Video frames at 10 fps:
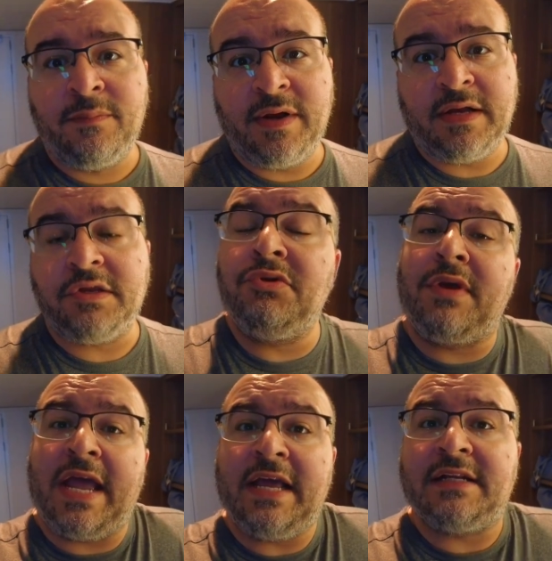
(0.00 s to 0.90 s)
but you
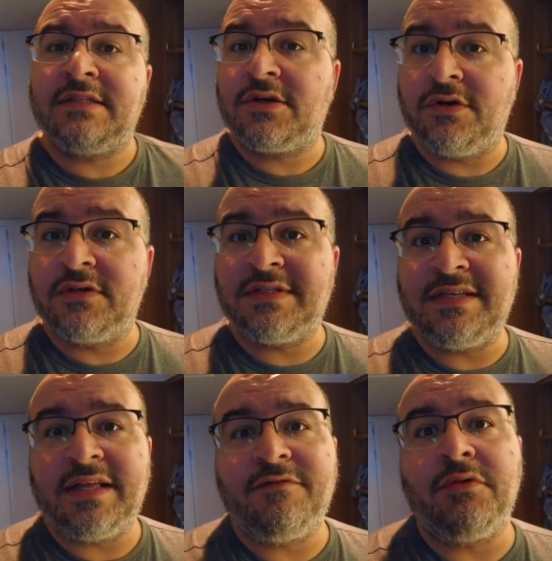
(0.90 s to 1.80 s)
can. It's a courtesy.
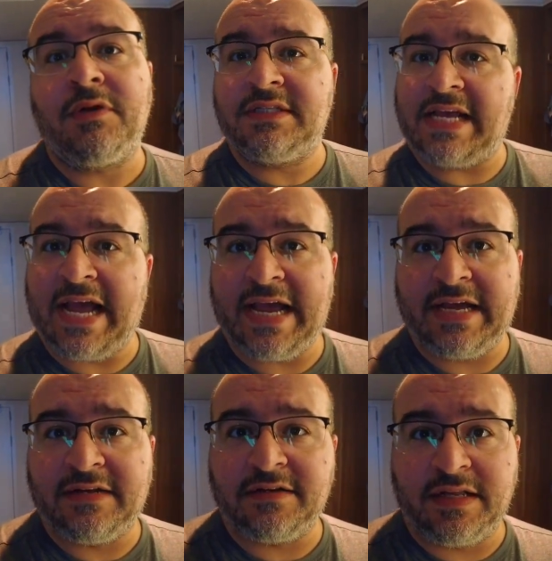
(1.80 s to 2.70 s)
And then if you wanted to
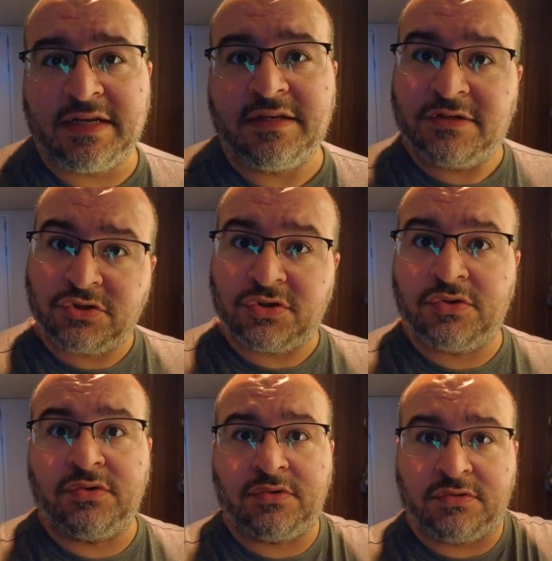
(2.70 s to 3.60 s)
add like
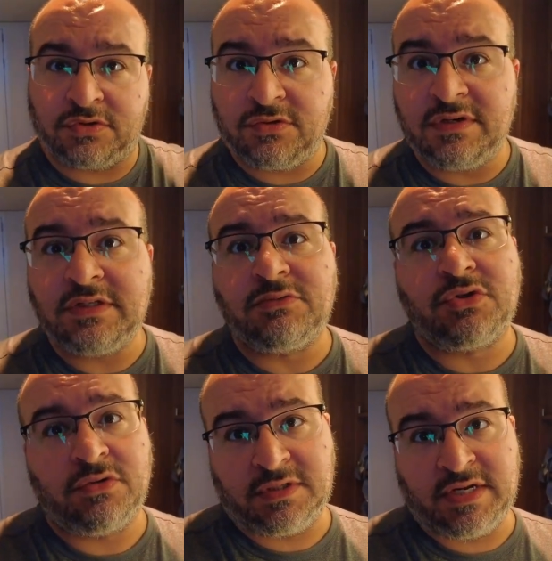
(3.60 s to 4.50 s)
additional gratuities, which
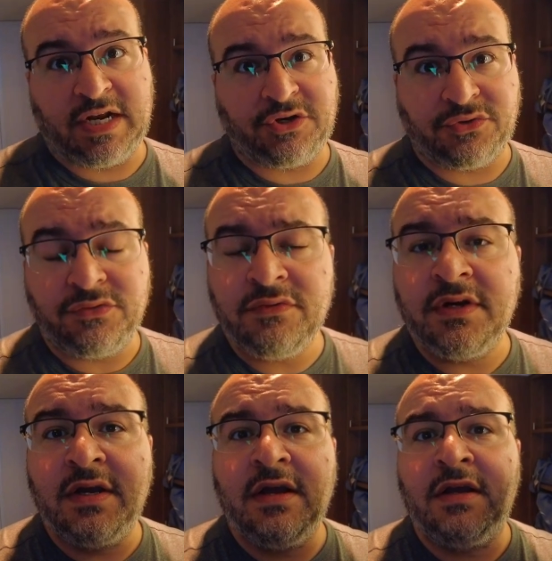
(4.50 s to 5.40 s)
Chris and I do,
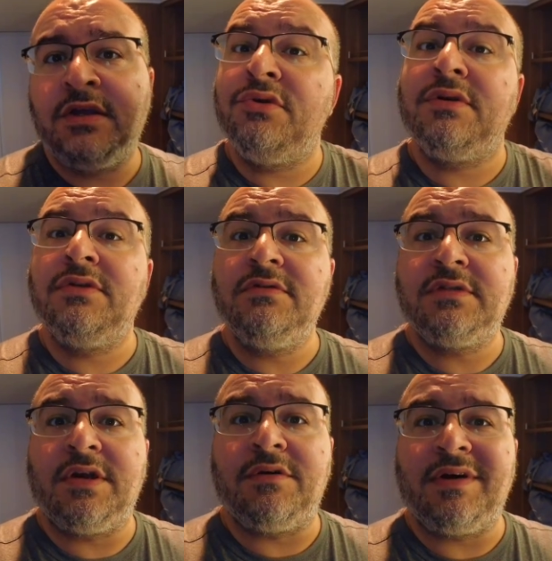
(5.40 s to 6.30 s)
you can do
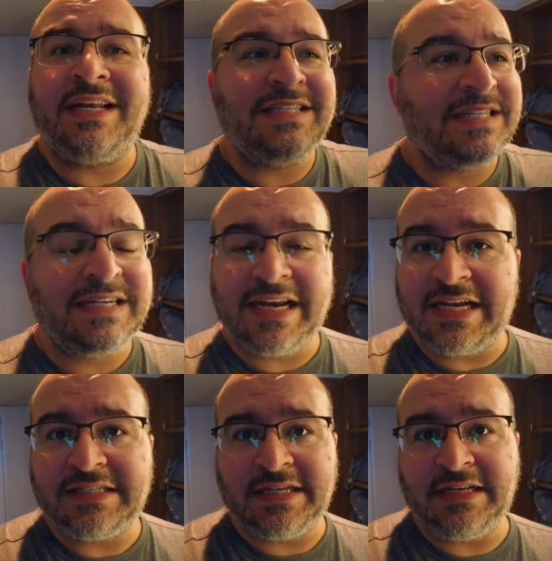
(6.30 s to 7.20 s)
so. And it's in a
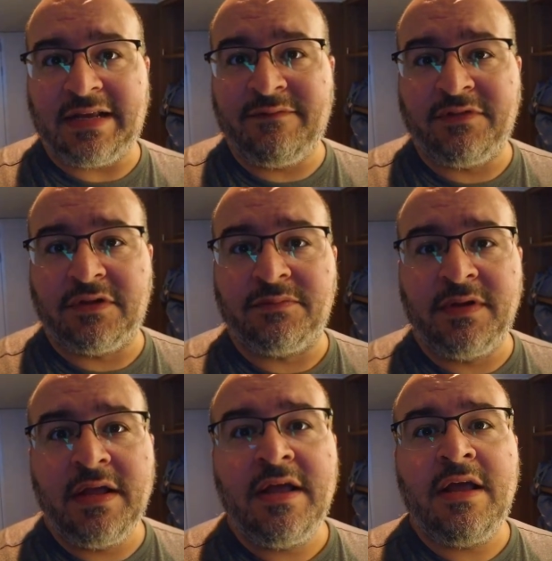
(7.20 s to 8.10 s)
nice, neat envelope.
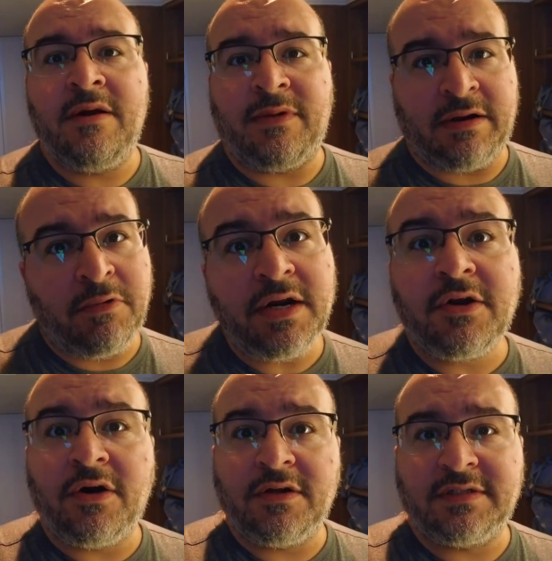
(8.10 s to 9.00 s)
But I want to
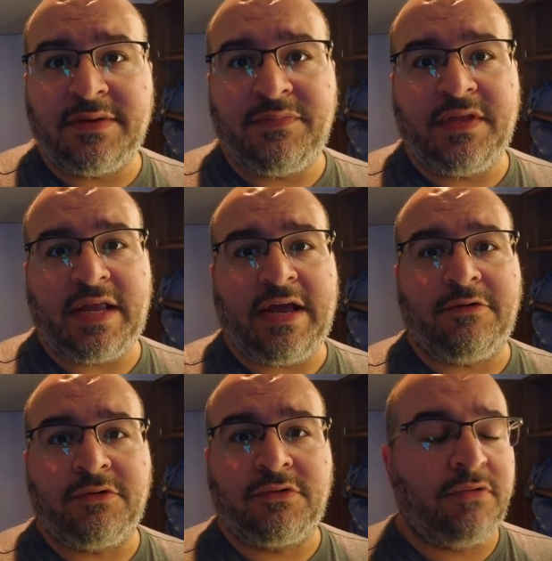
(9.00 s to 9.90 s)
call something
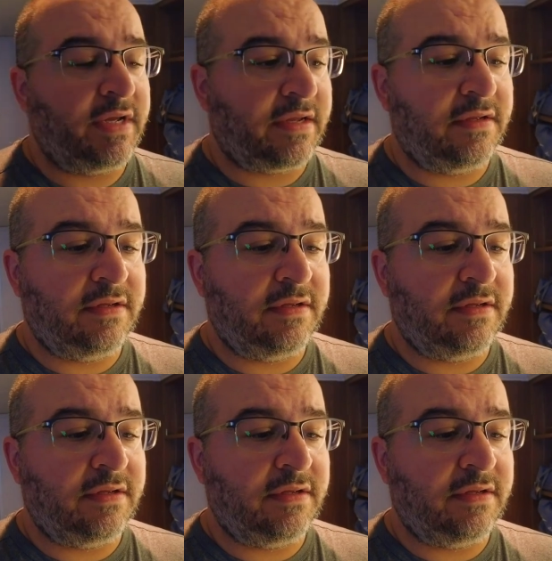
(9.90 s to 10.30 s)
out real quick.